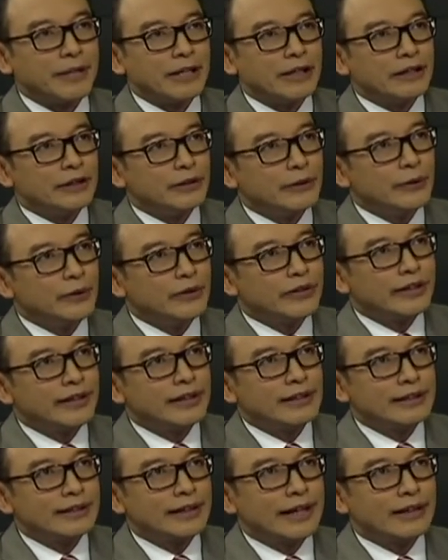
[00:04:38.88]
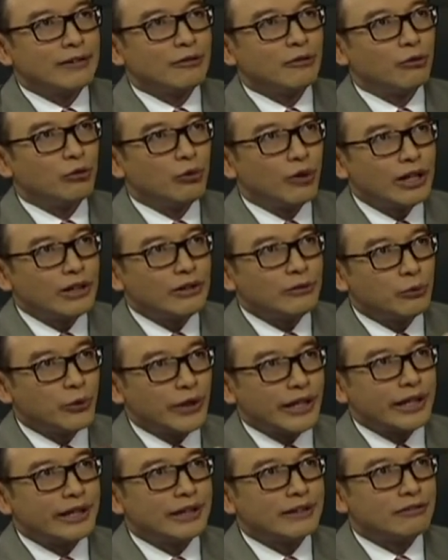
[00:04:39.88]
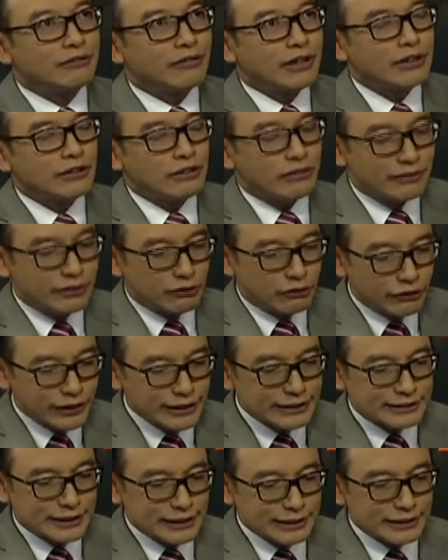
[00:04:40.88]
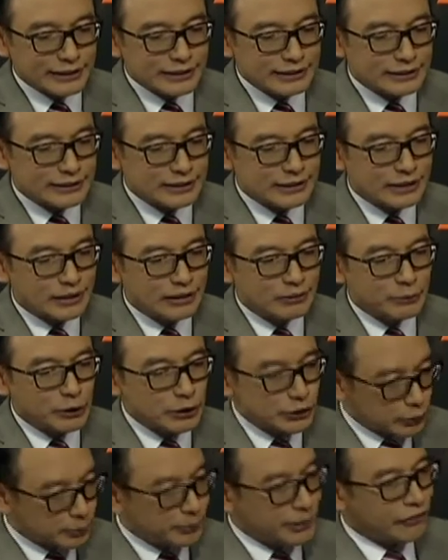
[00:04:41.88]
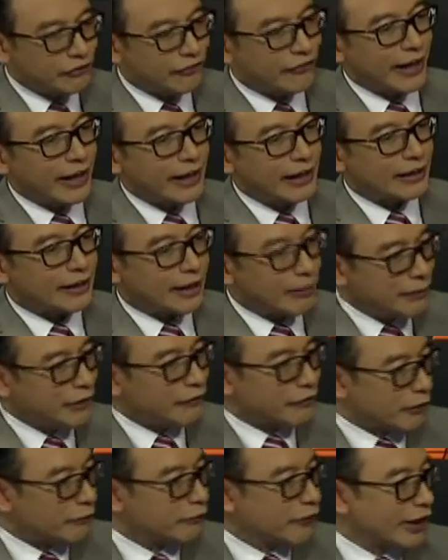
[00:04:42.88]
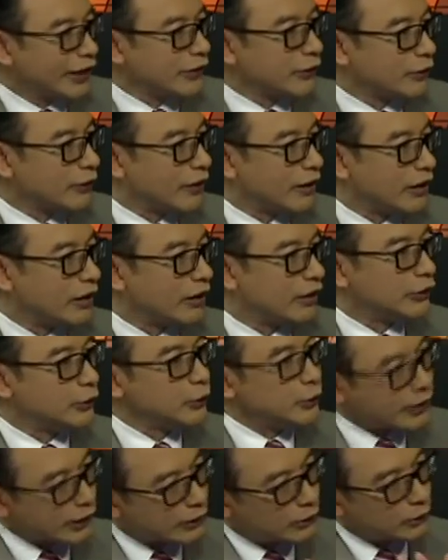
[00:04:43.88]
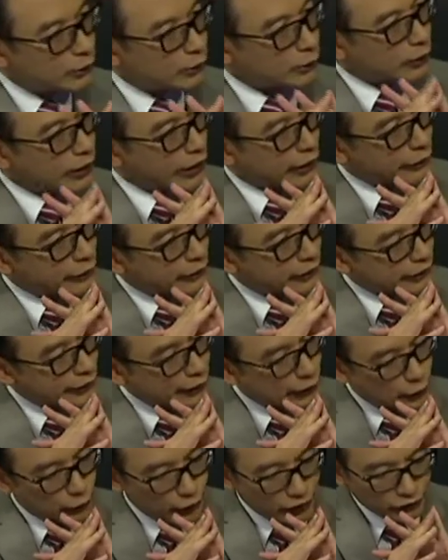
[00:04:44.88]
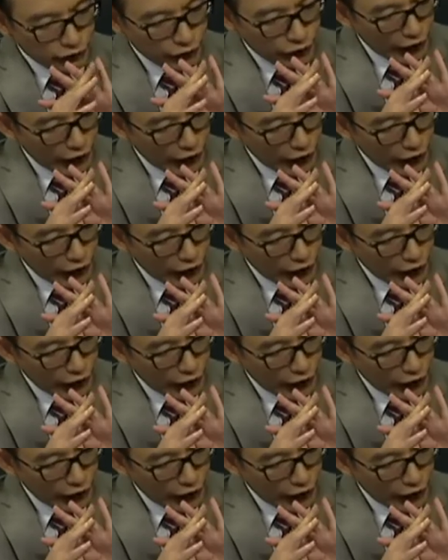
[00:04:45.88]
do you think that one of the ways at least, because to be fair, coming from where you are, you can look and request for